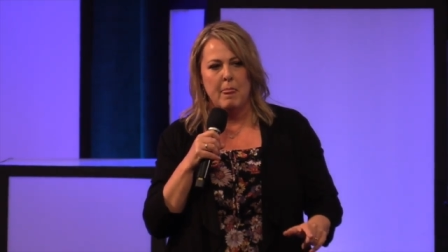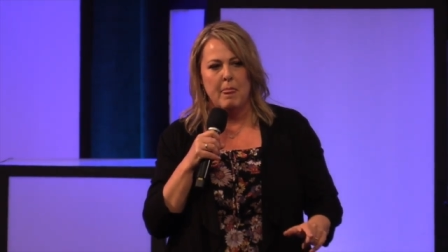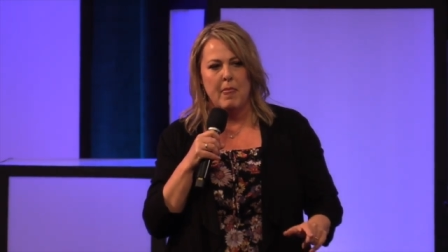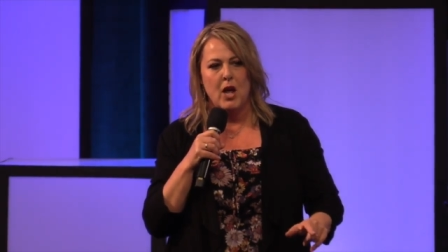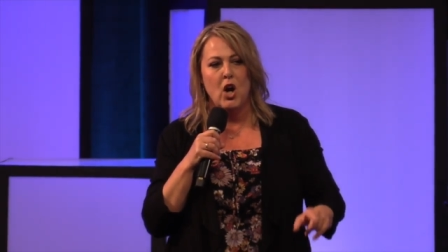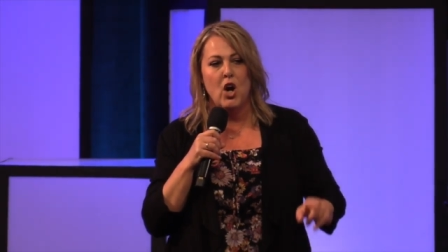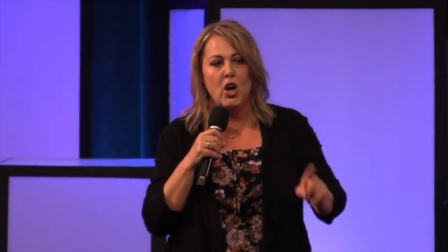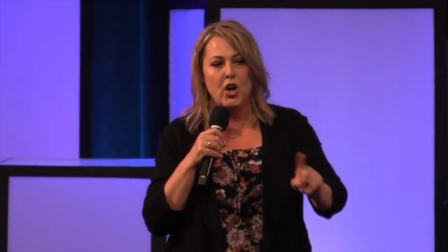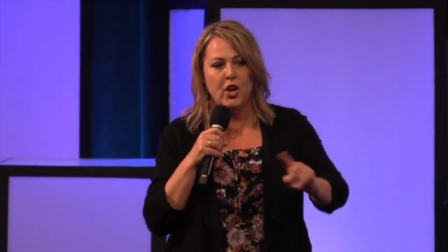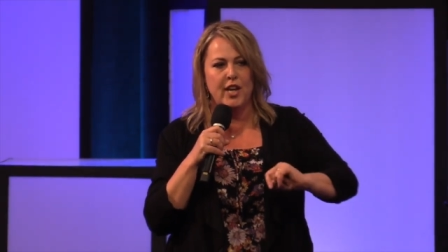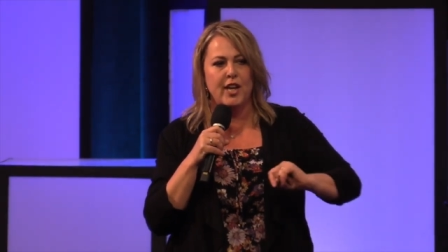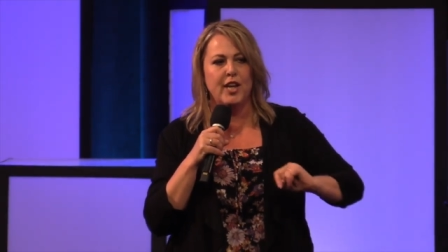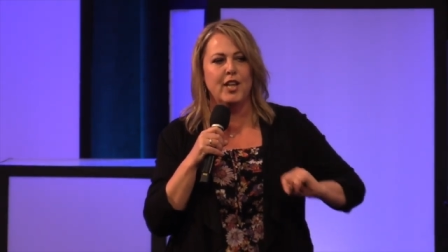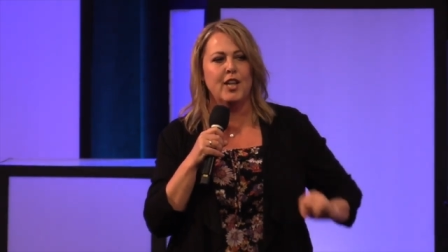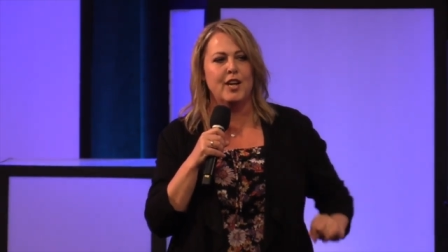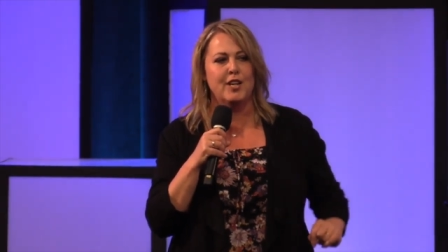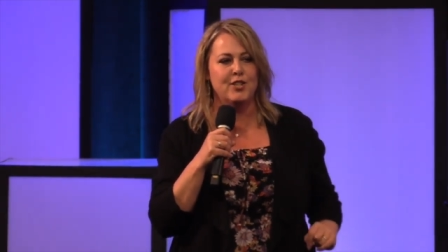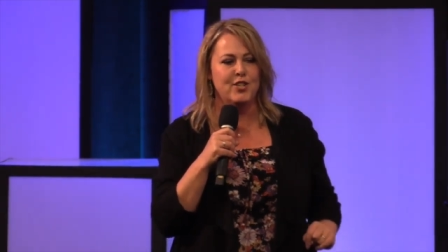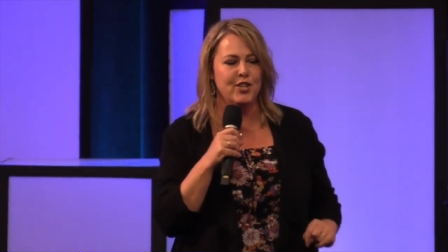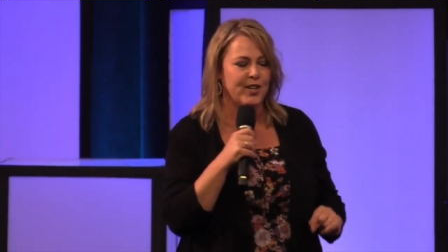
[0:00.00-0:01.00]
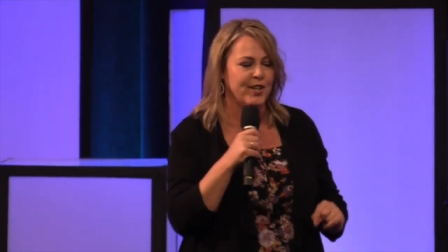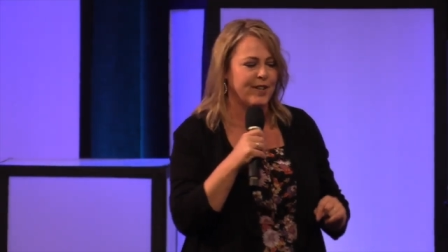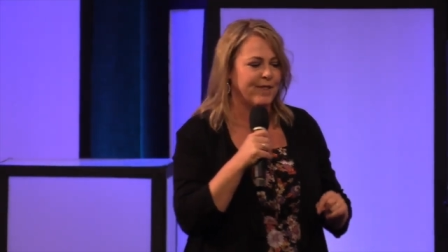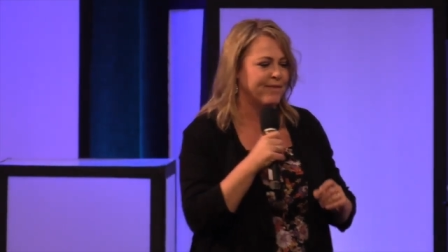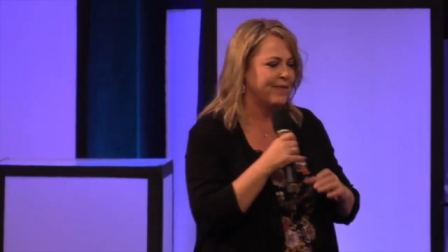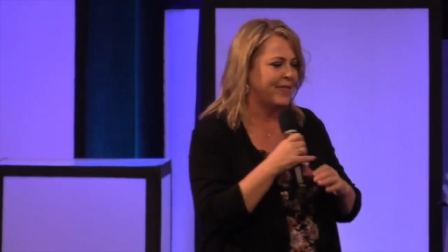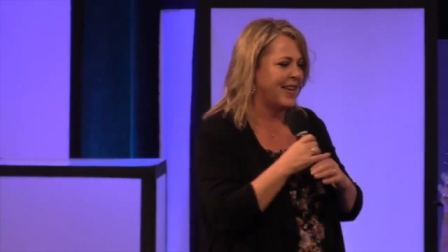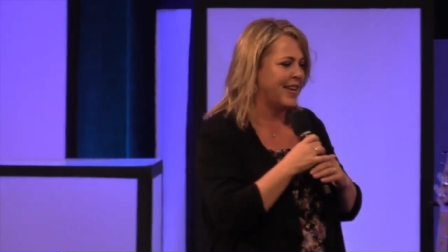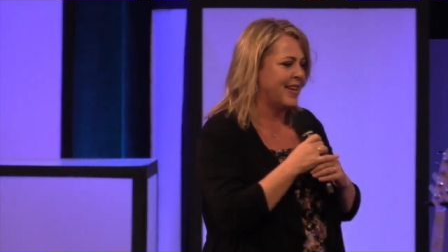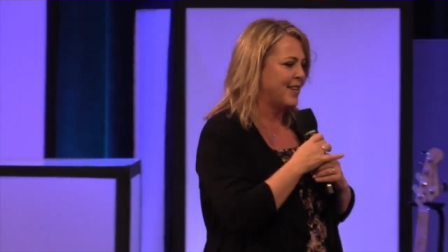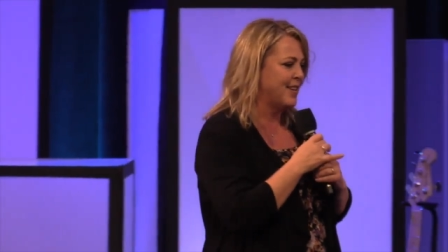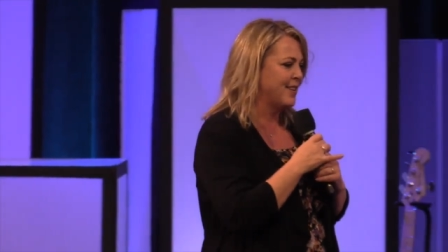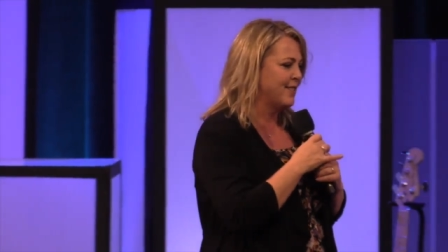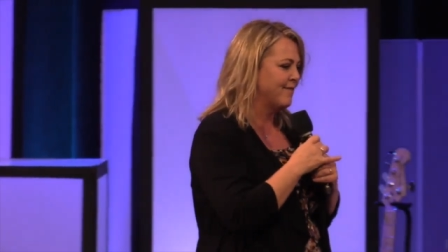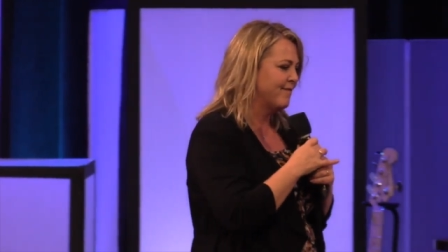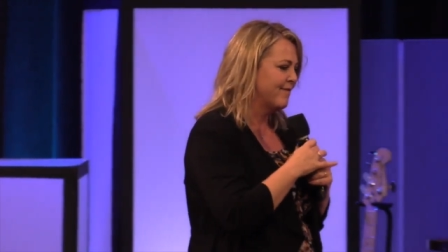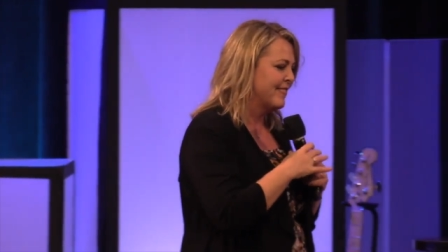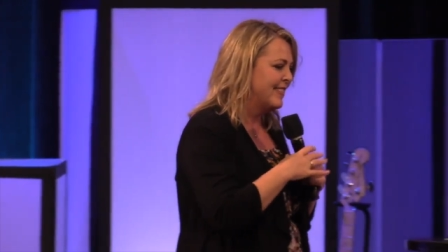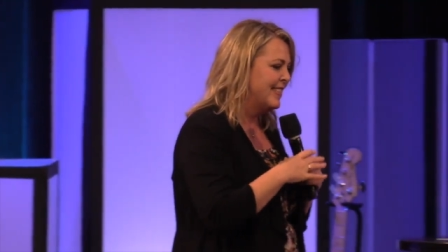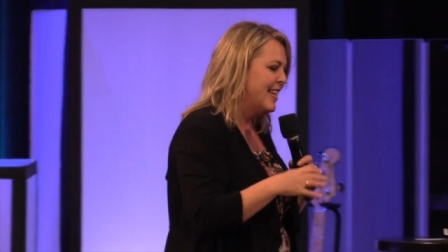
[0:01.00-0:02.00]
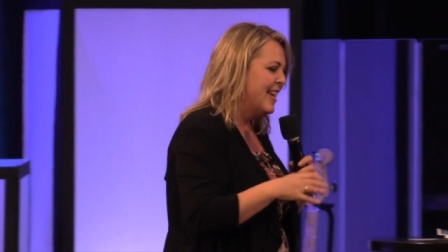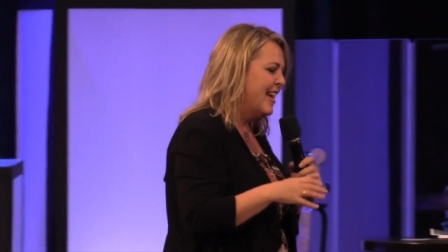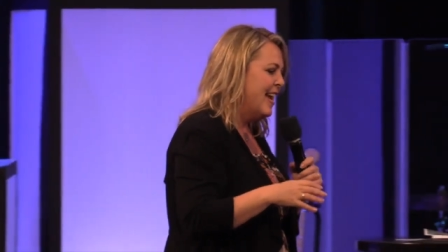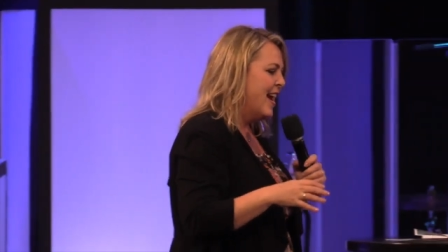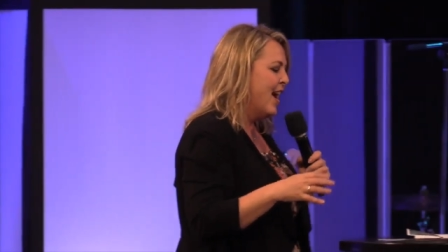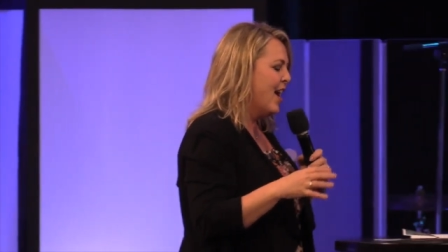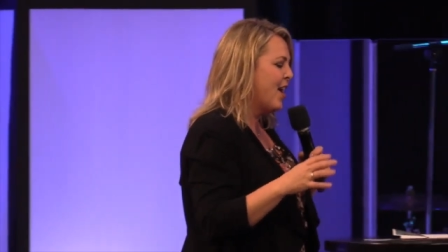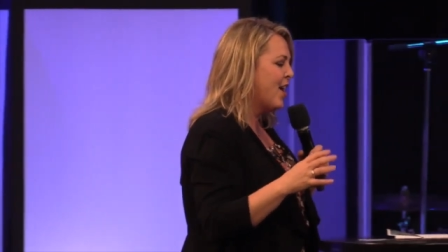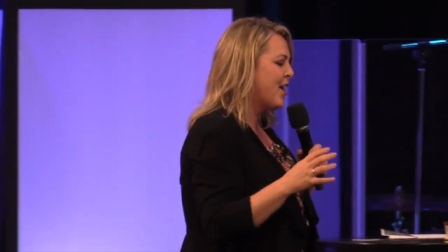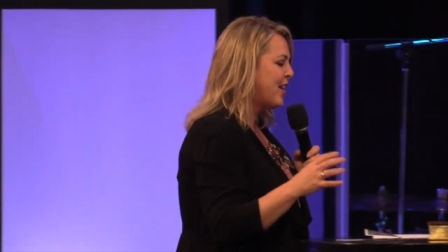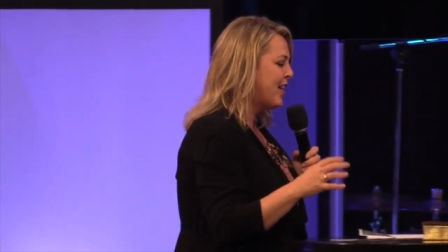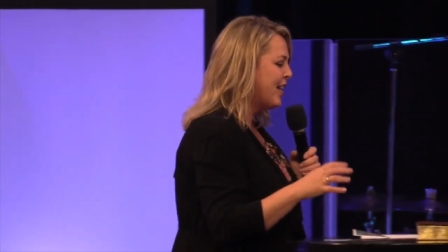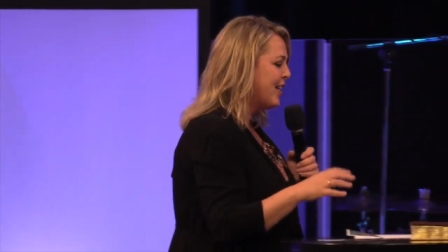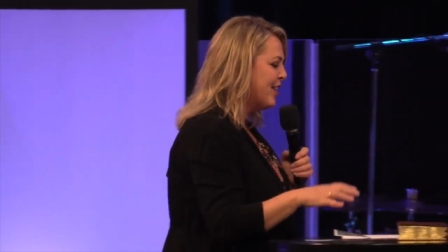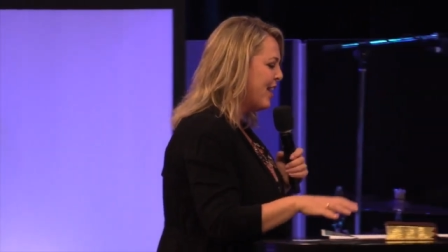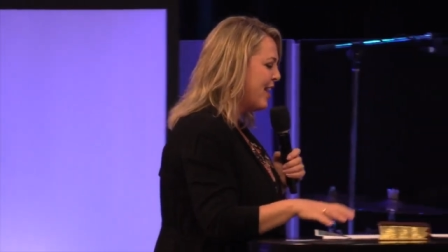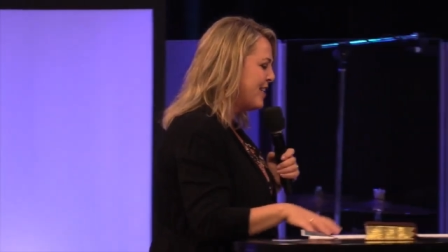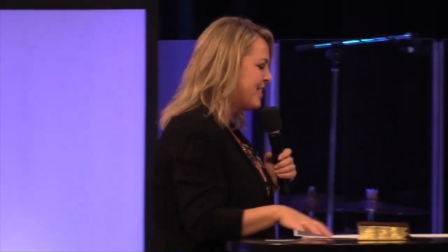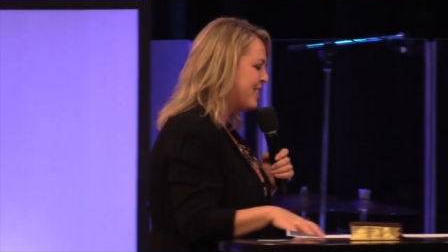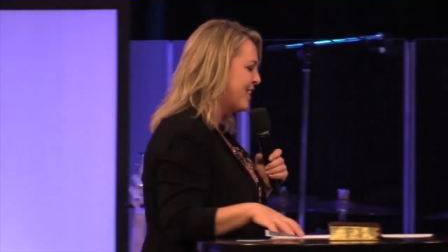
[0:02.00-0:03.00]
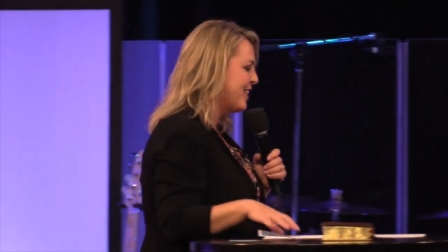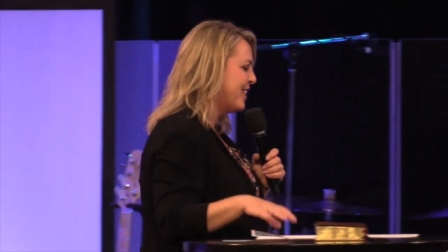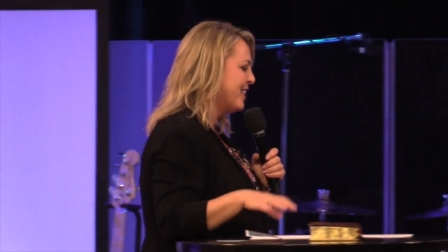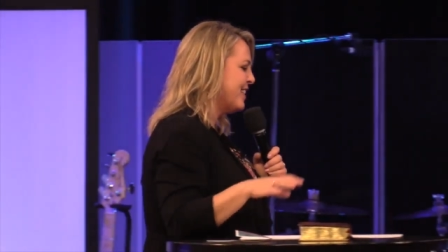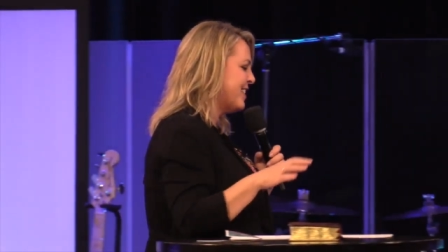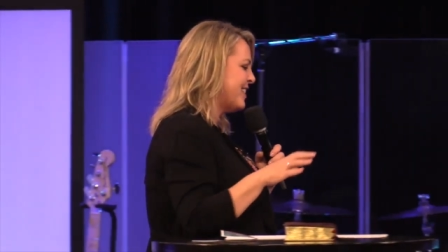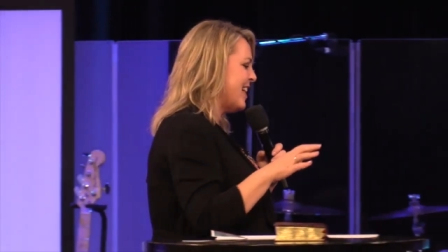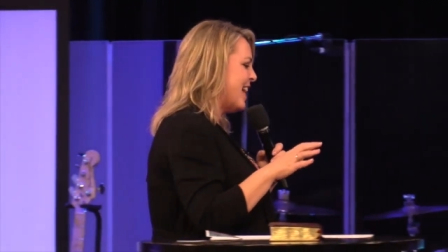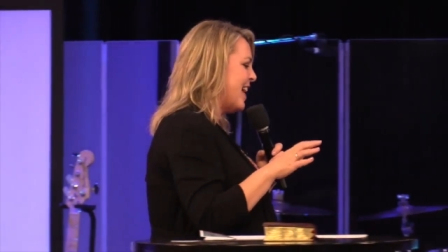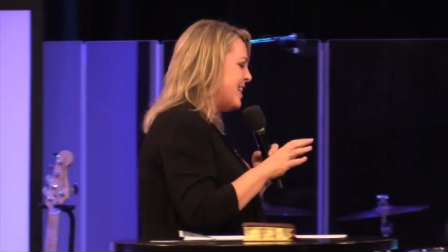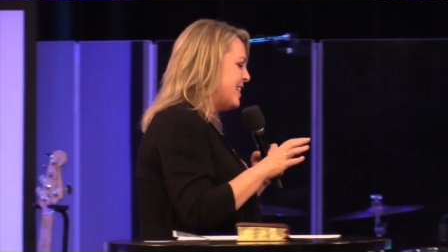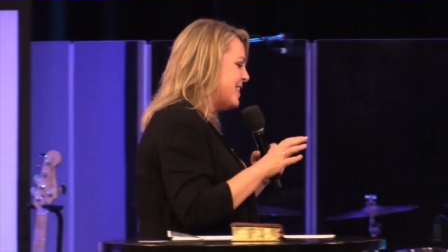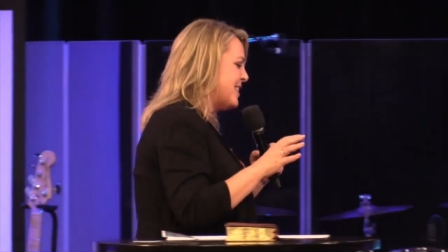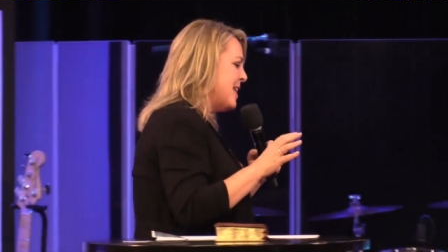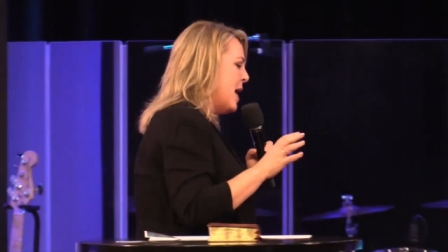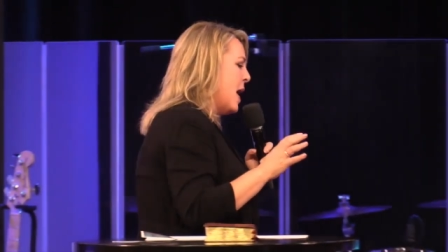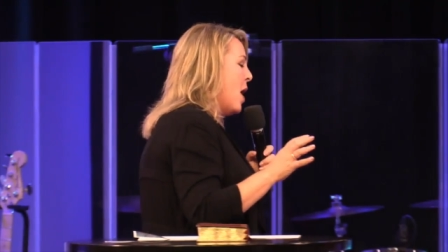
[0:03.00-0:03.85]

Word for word: Archaeological, thank you. Archaeological sites